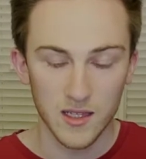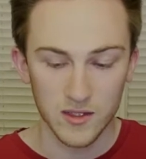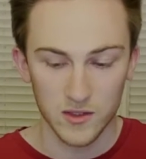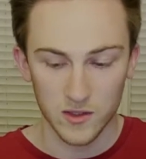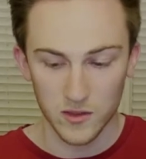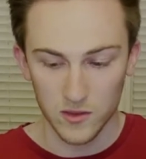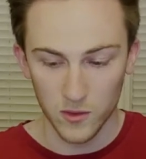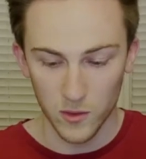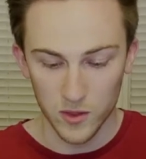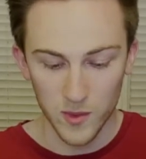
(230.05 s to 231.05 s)
It's the
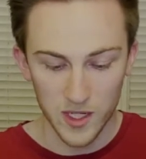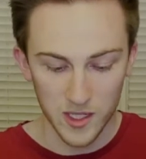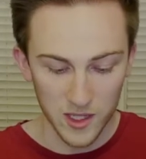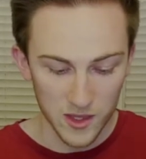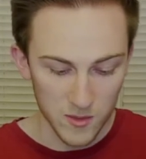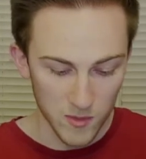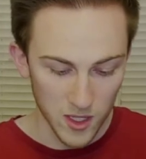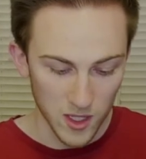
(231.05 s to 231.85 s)
only way to get them.